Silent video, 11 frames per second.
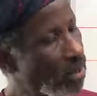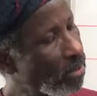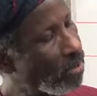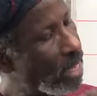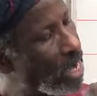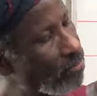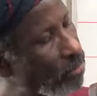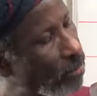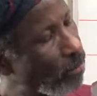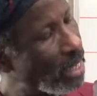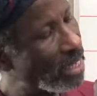Then
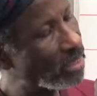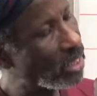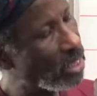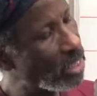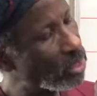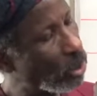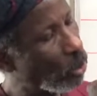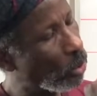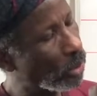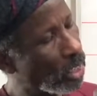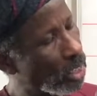from that little
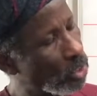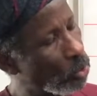corner,